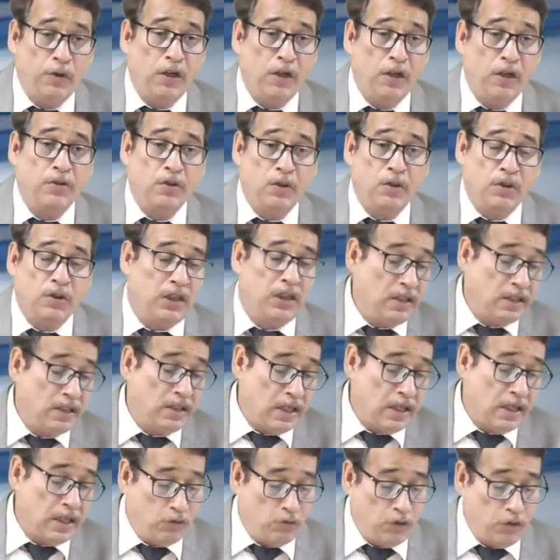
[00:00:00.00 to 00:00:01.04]
So these are
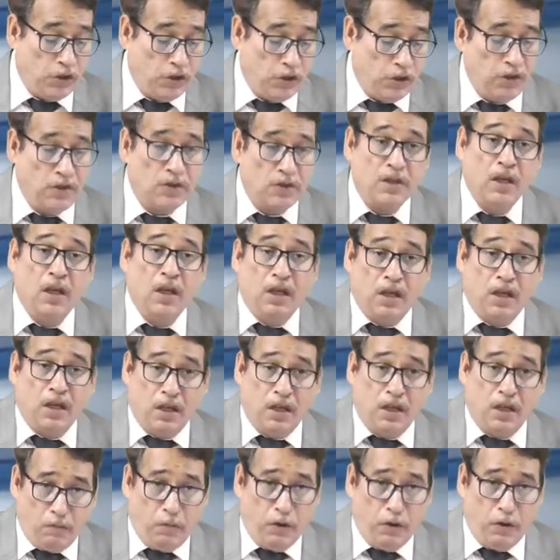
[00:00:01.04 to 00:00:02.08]
the questions,
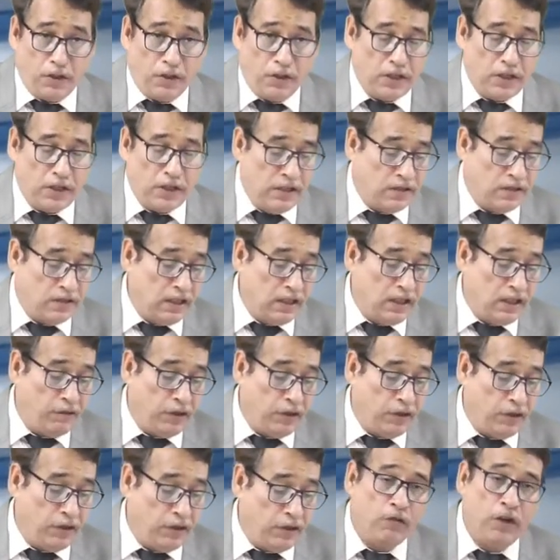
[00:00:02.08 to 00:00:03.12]
important and
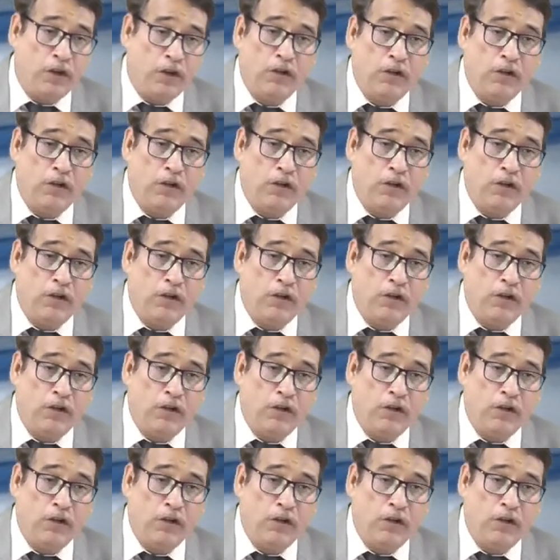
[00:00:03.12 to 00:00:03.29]
significant one,